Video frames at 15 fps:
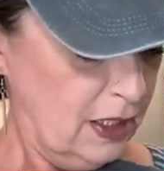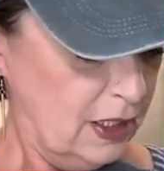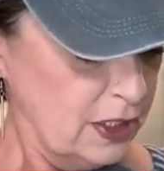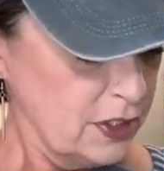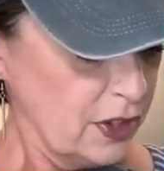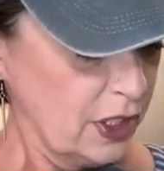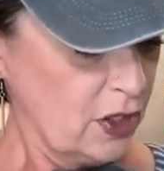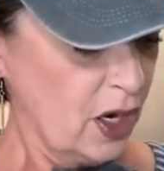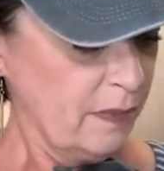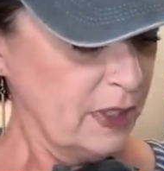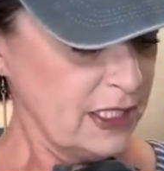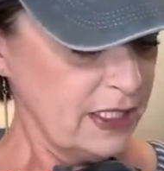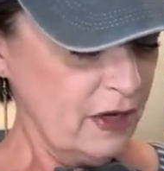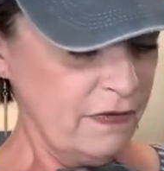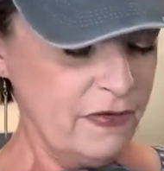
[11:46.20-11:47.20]
So I got
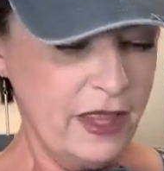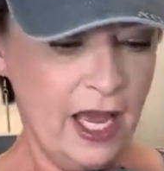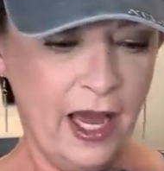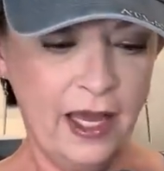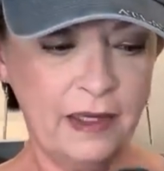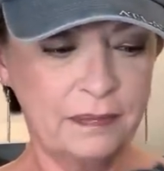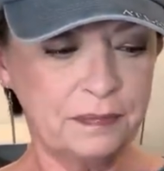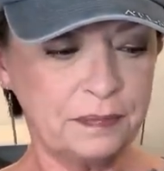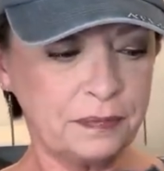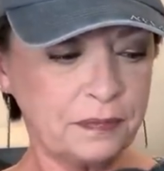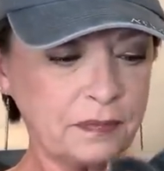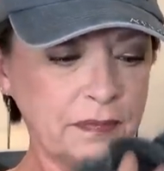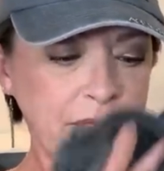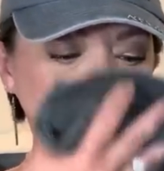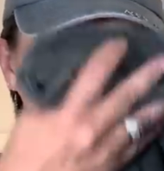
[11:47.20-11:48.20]
myself that.
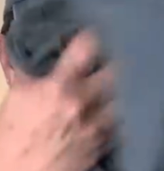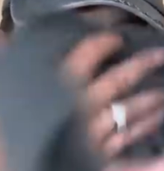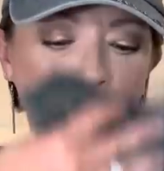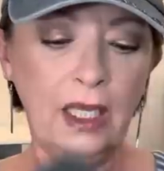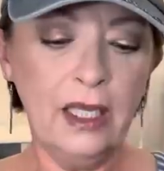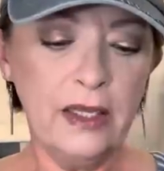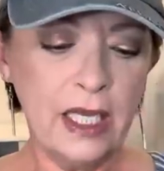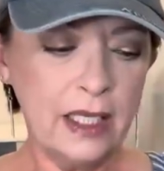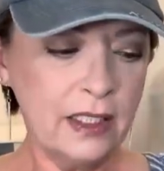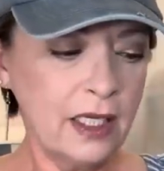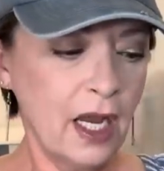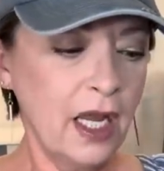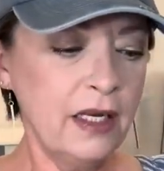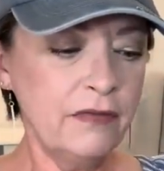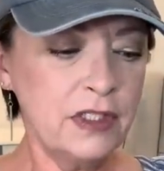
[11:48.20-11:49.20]
And then
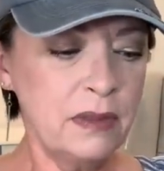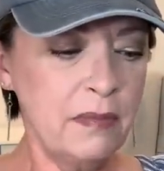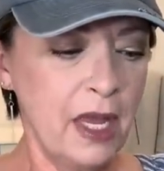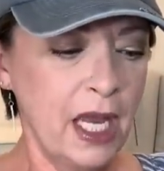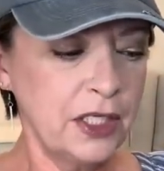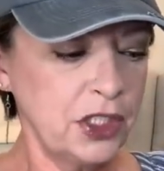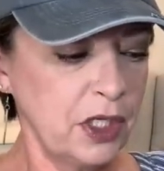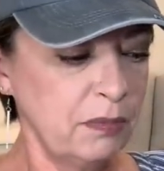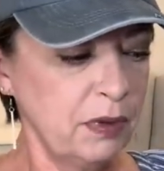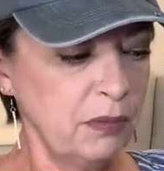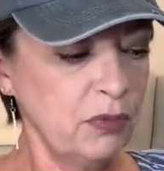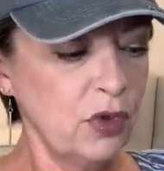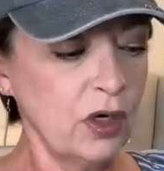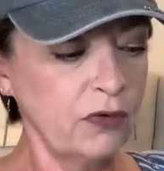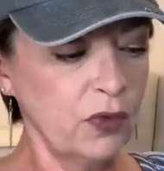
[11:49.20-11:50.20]
kind of to match it, but
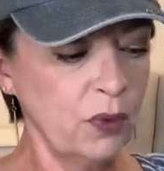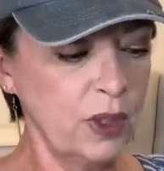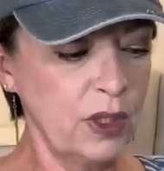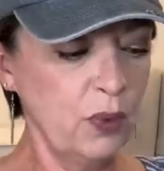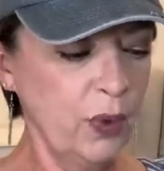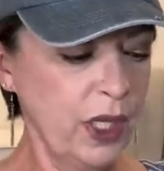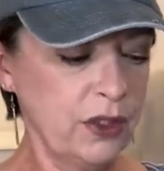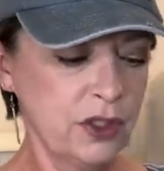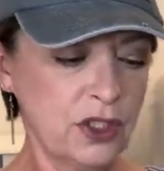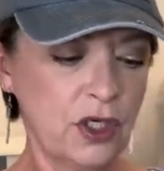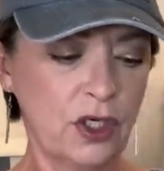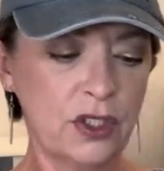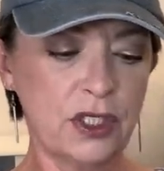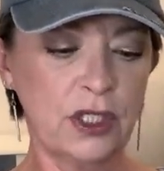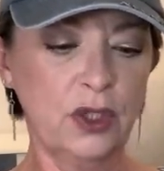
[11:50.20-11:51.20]
more for when the weather
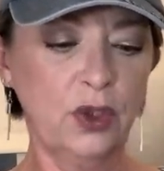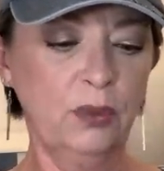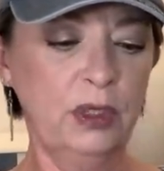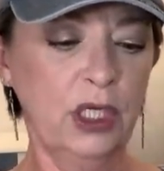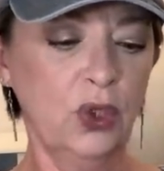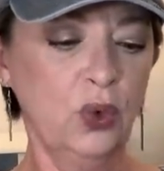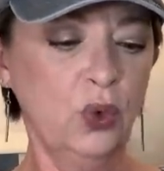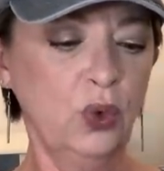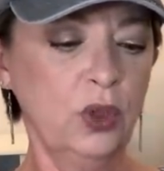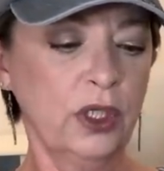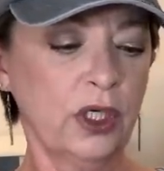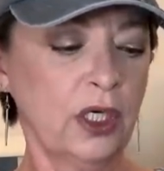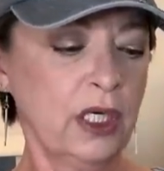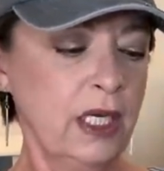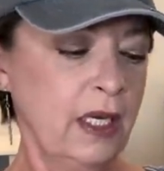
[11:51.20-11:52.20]
turns a little bit
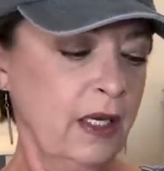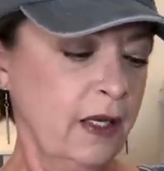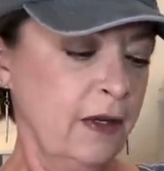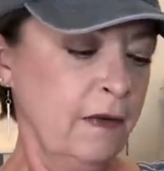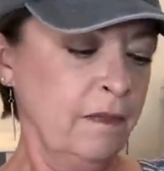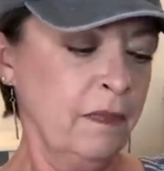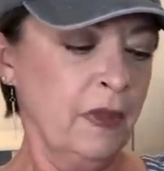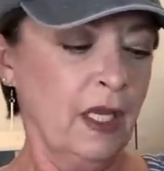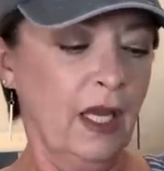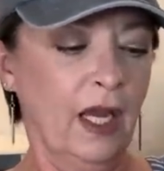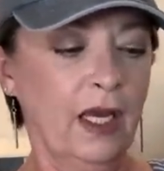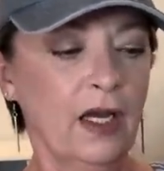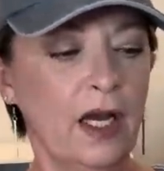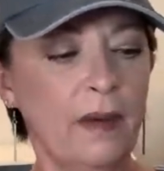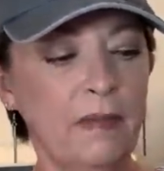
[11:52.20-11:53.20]
cooler, I got